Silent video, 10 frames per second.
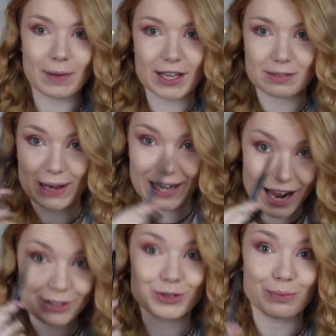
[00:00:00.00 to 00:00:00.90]
because my
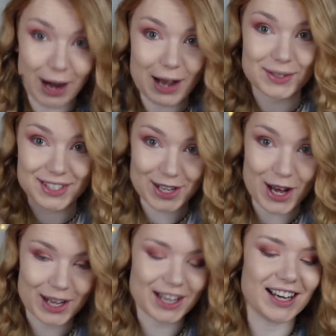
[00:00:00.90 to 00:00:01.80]
natural brows are
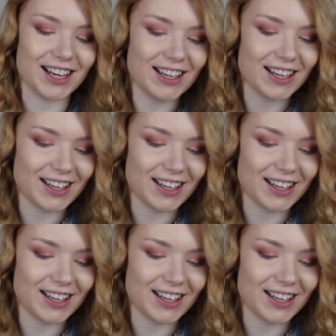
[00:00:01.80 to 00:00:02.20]
darker.